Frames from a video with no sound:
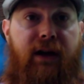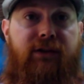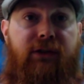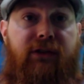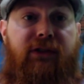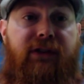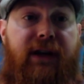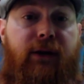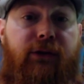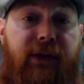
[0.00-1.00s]
just as a
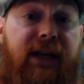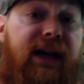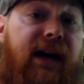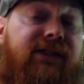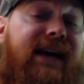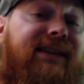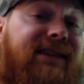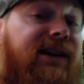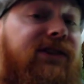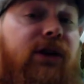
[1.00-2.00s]
side note. So again, guys, that's
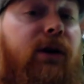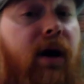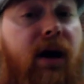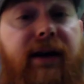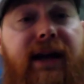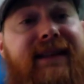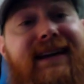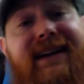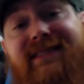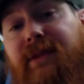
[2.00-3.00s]
how you turn them on. And
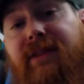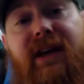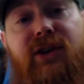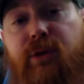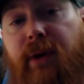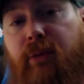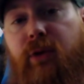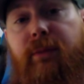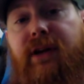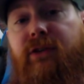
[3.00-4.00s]
that's some of the things you might
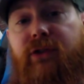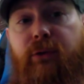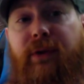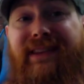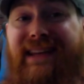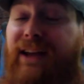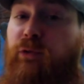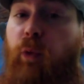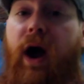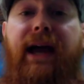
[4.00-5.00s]
want to be concerned with. And
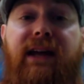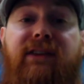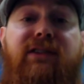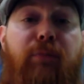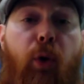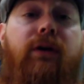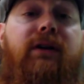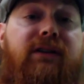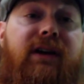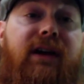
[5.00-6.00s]
that's why it's
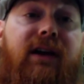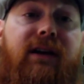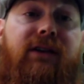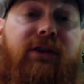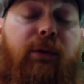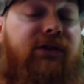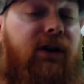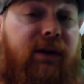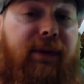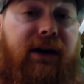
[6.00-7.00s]
important. So we
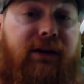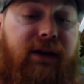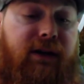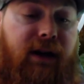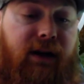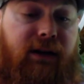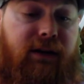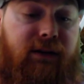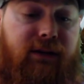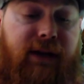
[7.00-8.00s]
talked about
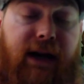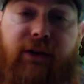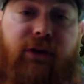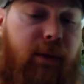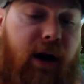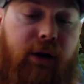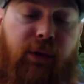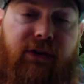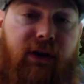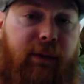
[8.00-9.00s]
how to turn them on.
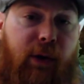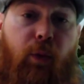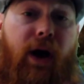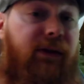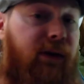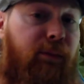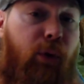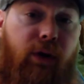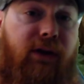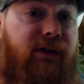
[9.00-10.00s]
We talked about why they're
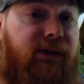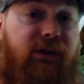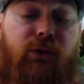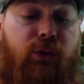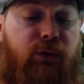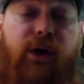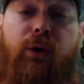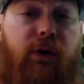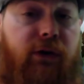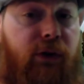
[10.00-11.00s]
important to
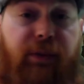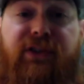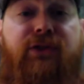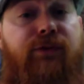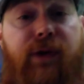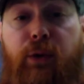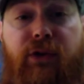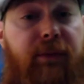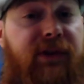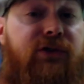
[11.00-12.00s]
viewers or potential
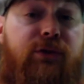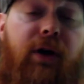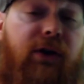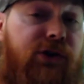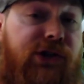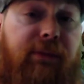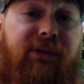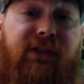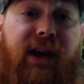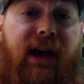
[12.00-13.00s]
viewers and potential
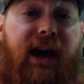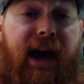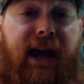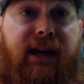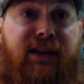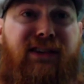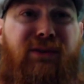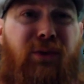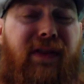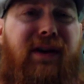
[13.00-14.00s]
partnerships, and
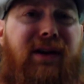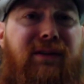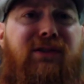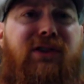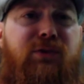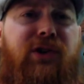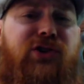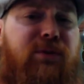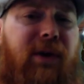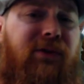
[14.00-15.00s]
one of the
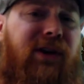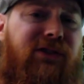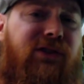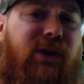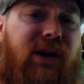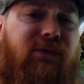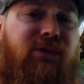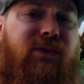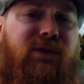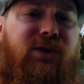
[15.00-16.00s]
situations you might run into if
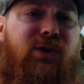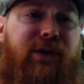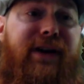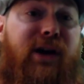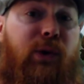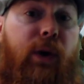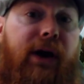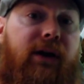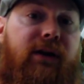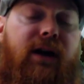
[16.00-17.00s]
you're not
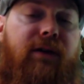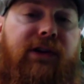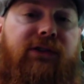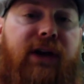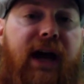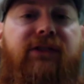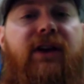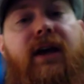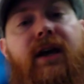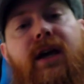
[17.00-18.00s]
aware of it. So guys,
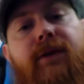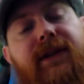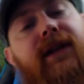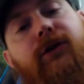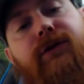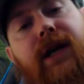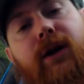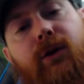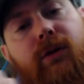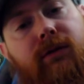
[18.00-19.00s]
if you like this
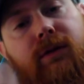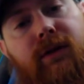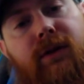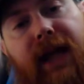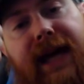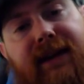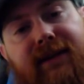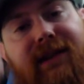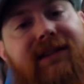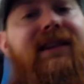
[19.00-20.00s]
video, like,
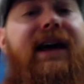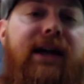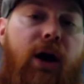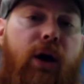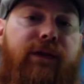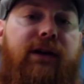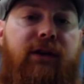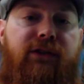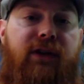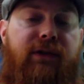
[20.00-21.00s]
dislike, all that
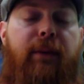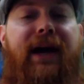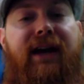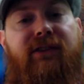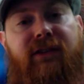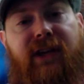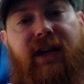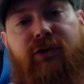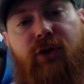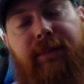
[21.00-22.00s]
good stuff, come back and see us
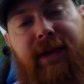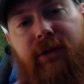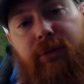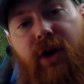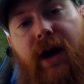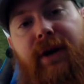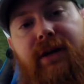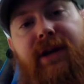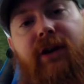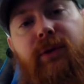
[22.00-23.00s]
again. Drop that subscribe
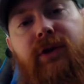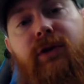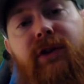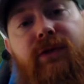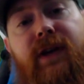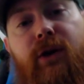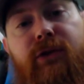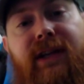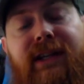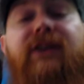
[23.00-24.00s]
button because we do these
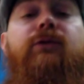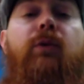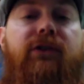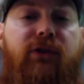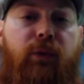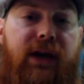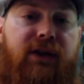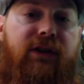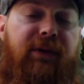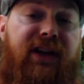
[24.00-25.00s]
videos at least once a
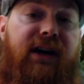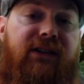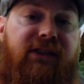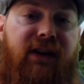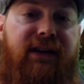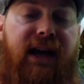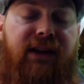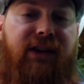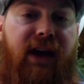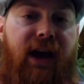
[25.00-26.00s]
week, typically on
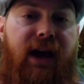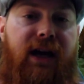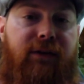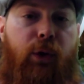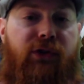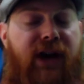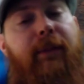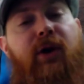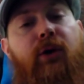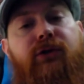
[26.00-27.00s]
Sundays. And of course,
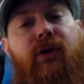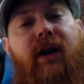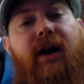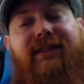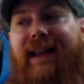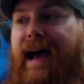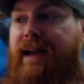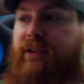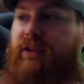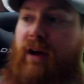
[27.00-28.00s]
I'm your host Norgoz,
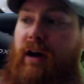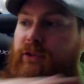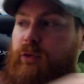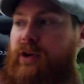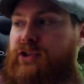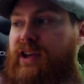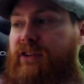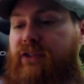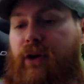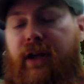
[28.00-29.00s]
live on Twitch,
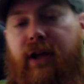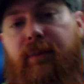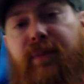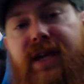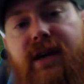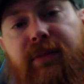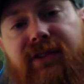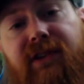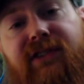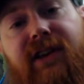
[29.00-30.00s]
6:30 p.m.
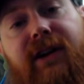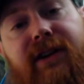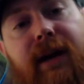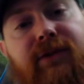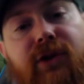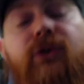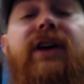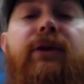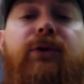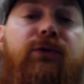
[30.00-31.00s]
Pacific Standard Time,
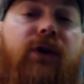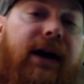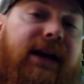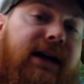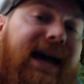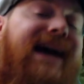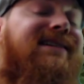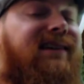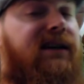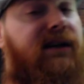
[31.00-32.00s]
Tuesday through Friday,
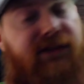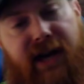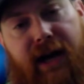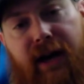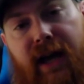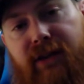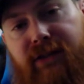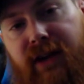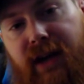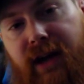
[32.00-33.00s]
occasionally on
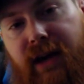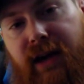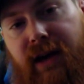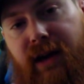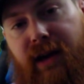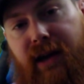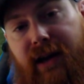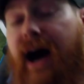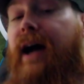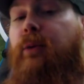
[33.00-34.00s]
Saturdays.
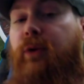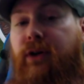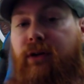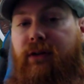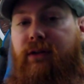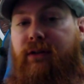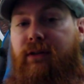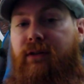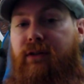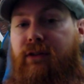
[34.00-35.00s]
And I will
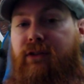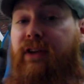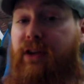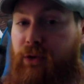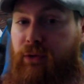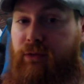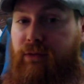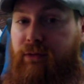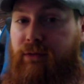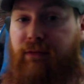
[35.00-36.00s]
see you
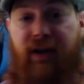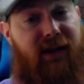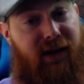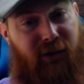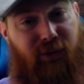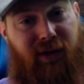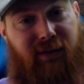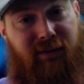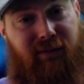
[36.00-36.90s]
in the next one.